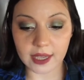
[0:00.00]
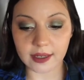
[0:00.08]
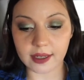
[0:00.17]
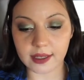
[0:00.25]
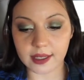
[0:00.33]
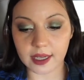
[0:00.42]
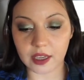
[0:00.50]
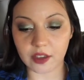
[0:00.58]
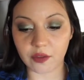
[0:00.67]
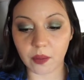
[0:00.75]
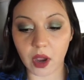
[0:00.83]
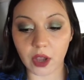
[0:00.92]
to
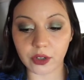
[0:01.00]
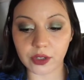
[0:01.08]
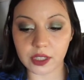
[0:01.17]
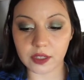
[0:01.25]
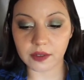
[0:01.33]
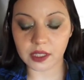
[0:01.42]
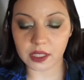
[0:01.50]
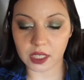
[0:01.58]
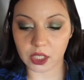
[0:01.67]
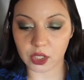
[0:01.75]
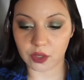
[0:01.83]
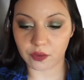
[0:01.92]
save modern
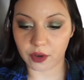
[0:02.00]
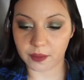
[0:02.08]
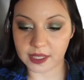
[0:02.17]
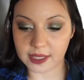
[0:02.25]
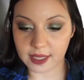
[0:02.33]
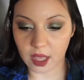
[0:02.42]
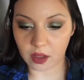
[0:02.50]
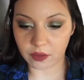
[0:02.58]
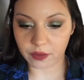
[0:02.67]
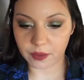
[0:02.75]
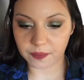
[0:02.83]
civilization from itself.